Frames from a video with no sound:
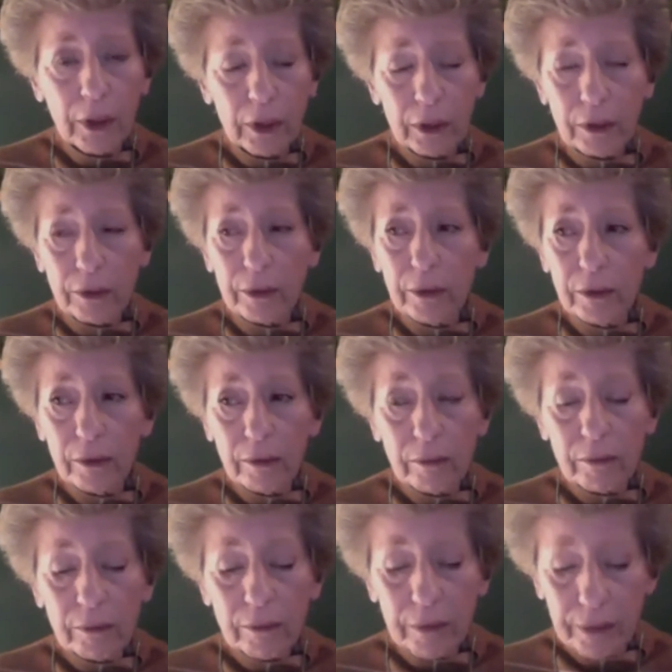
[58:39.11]
in
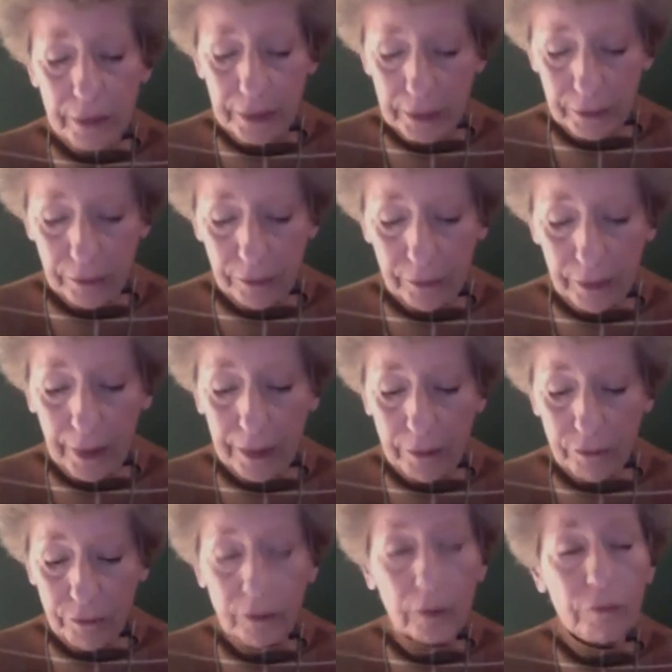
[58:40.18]
the
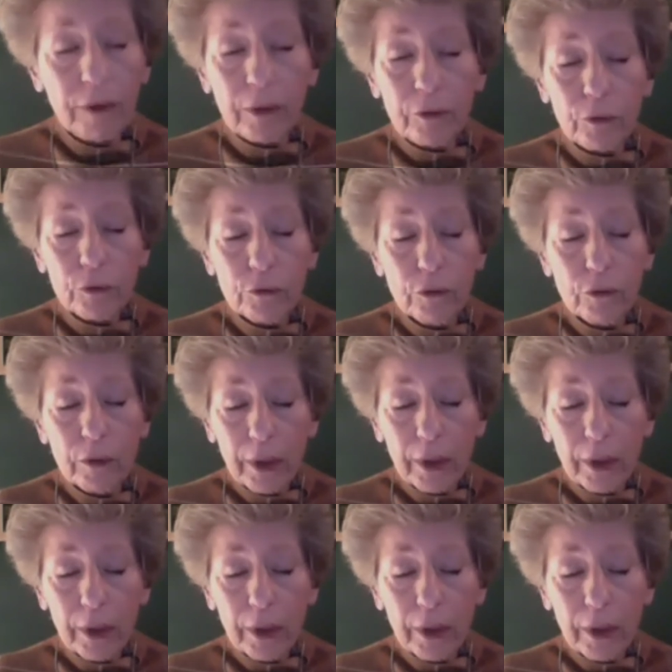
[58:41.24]
lives of others,